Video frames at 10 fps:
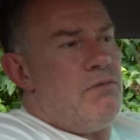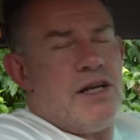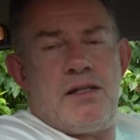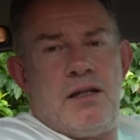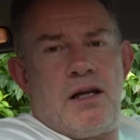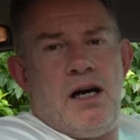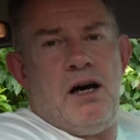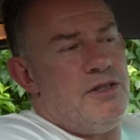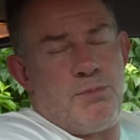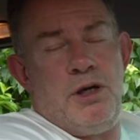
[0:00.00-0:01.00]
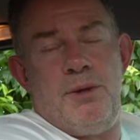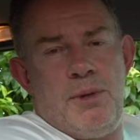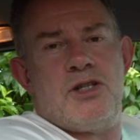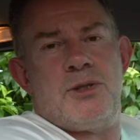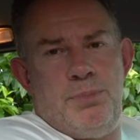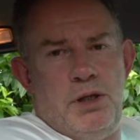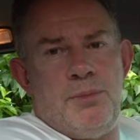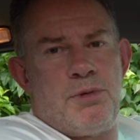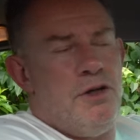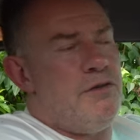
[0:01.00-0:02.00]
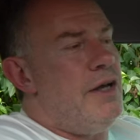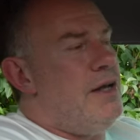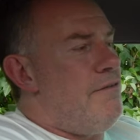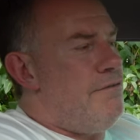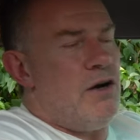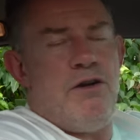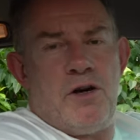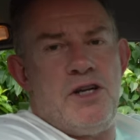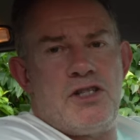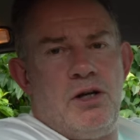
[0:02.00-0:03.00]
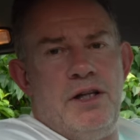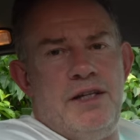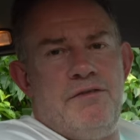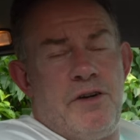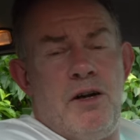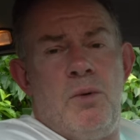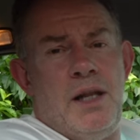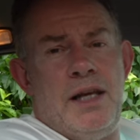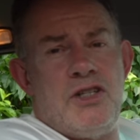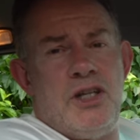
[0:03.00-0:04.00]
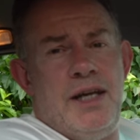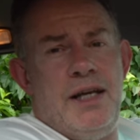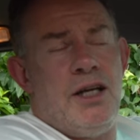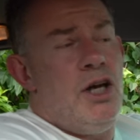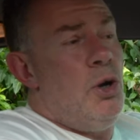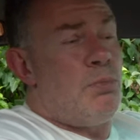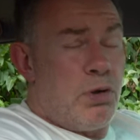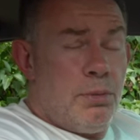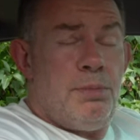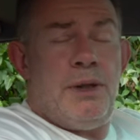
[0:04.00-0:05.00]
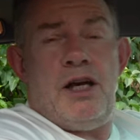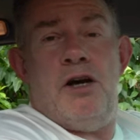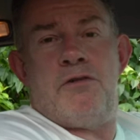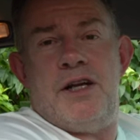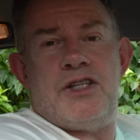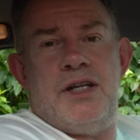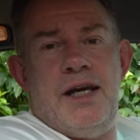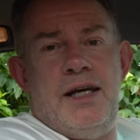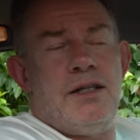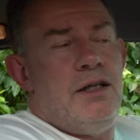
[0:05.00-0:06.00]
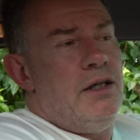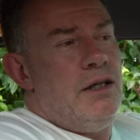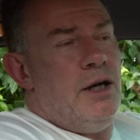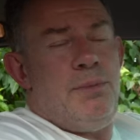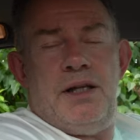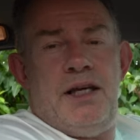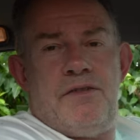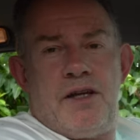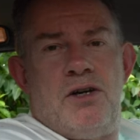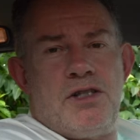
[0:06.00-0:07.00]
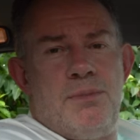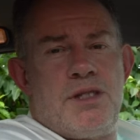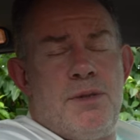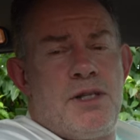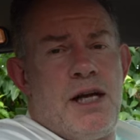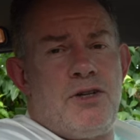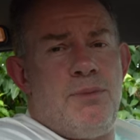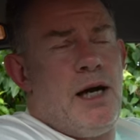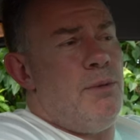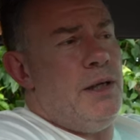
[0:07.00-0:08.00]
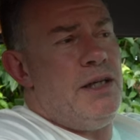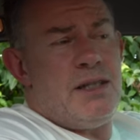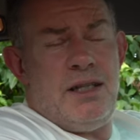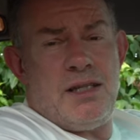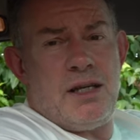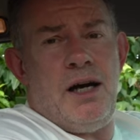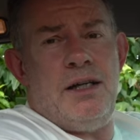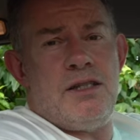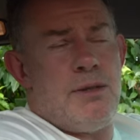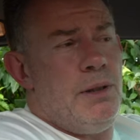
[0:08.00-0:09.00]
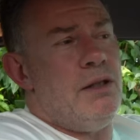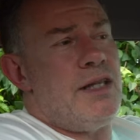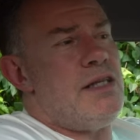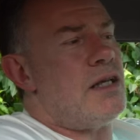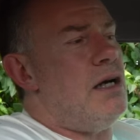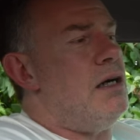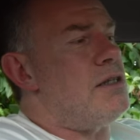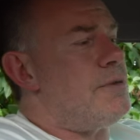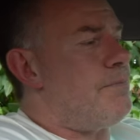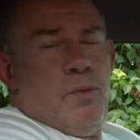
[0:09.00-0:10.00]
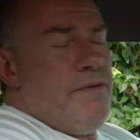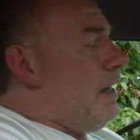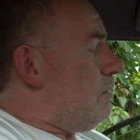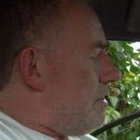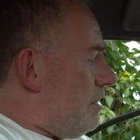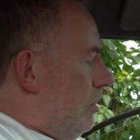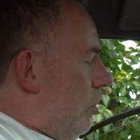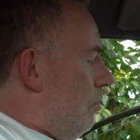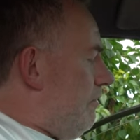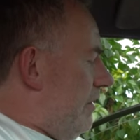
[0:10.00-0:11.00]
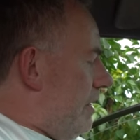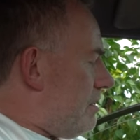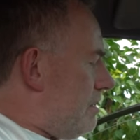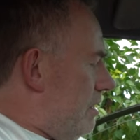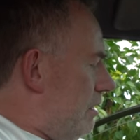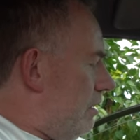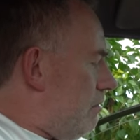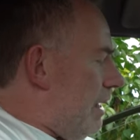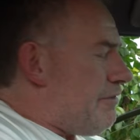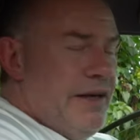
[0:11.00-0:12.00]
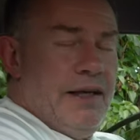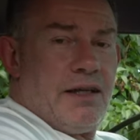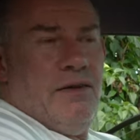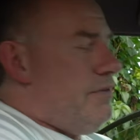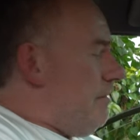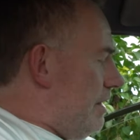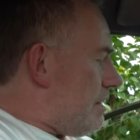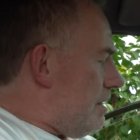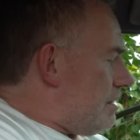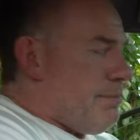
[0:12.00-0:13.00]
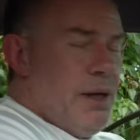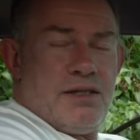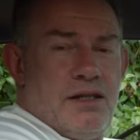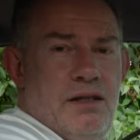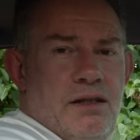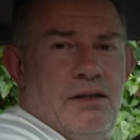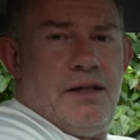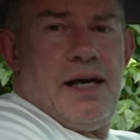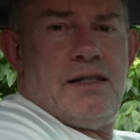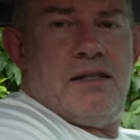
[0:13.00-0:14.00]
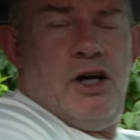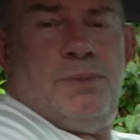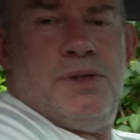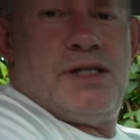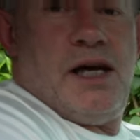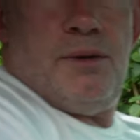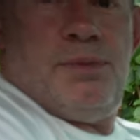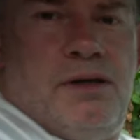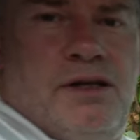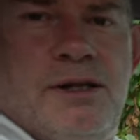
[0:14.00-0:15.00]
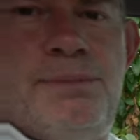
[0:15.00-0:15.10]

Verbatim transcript: rest of the car is pretty much bulletproof, very, very solid, very well engineered, probably over engineered. I believe cost them a substantial amount of money to design and to build these cars. Without an obvious graphic, this is the button that opens up the